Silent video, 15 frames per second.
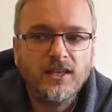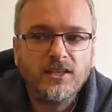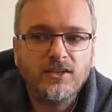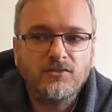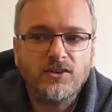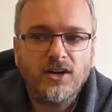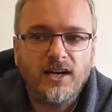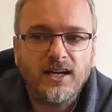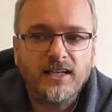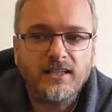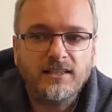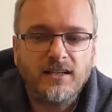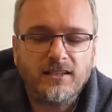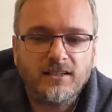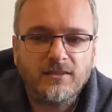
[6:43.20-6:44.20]
You've got
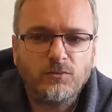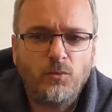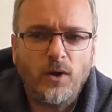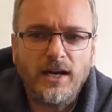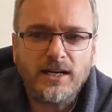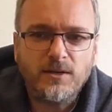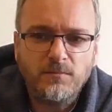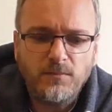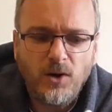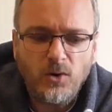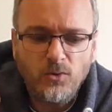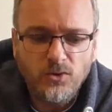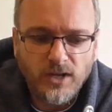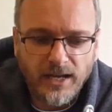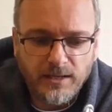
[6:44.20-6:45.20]
like a
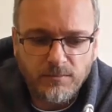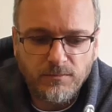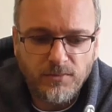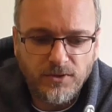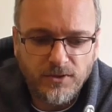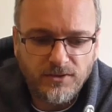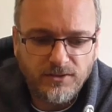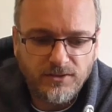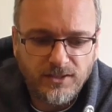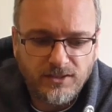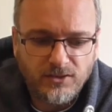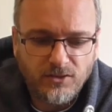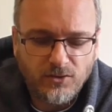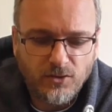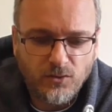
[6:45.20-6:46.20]
whack-a-mole game, but it's
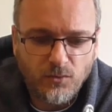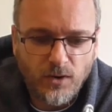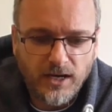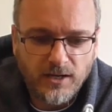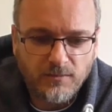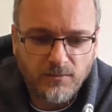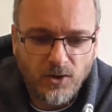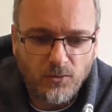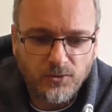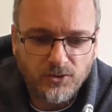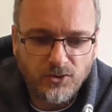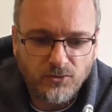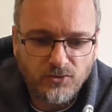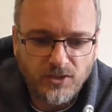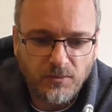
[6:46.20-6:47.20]
not called whack-a-mole, it's
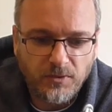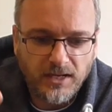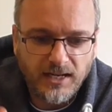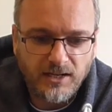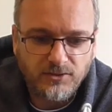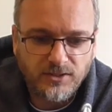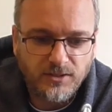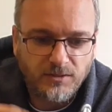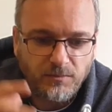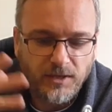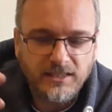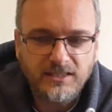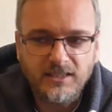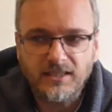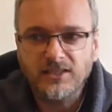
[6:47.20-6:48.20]
called something else. And
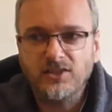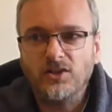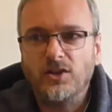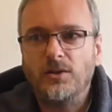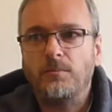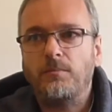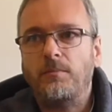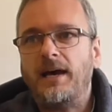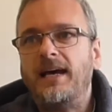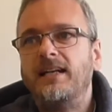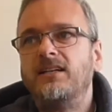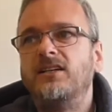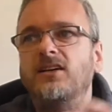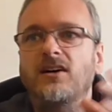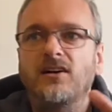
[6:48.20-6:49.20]
basically you've got the
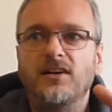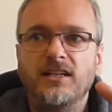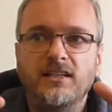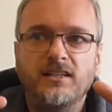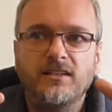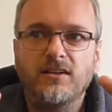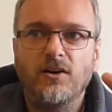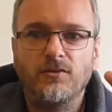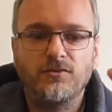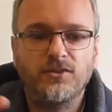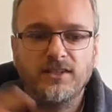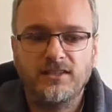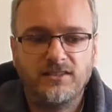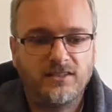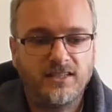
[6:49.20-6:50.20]
bad guy of
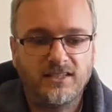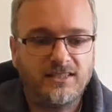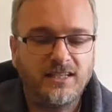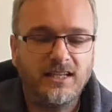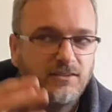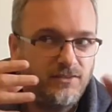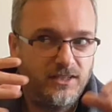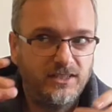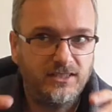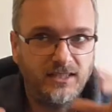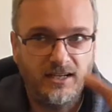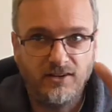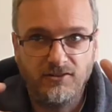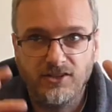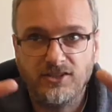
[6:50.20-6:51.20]
this TV
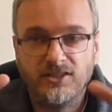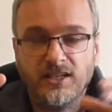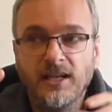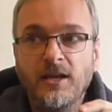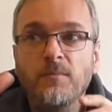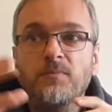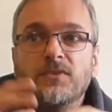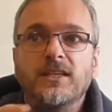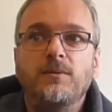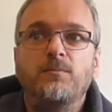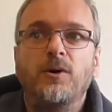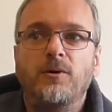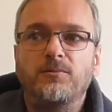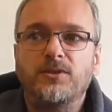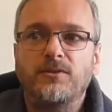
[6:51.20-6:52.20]
series. He
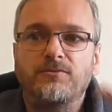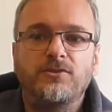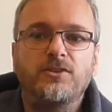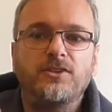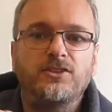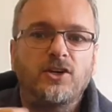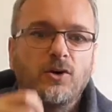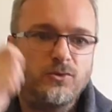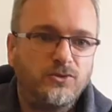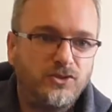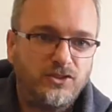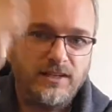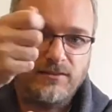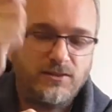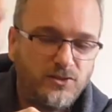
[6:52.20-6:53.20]
pops up through these holes and you
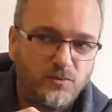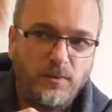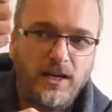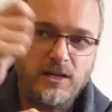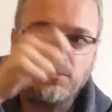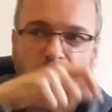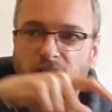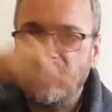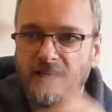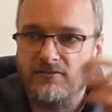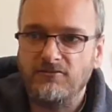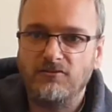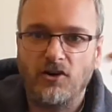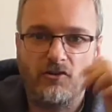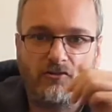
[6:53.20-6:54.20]
just have to smack him on the
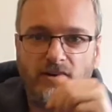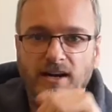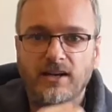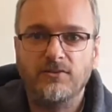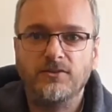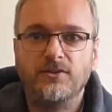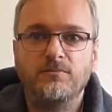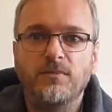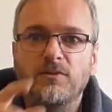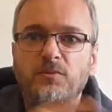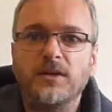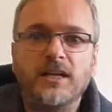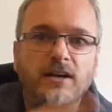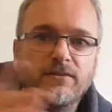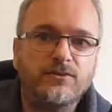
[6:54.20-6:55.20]
head, run around, and be
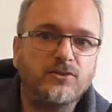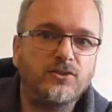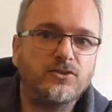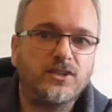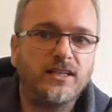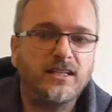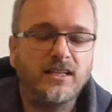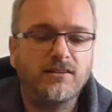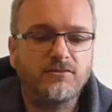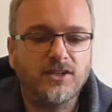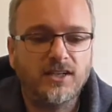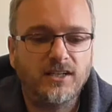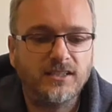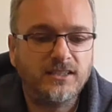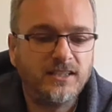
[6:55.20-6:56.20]
careful not to hit the other
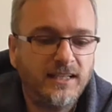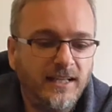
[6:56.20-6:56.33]
guy.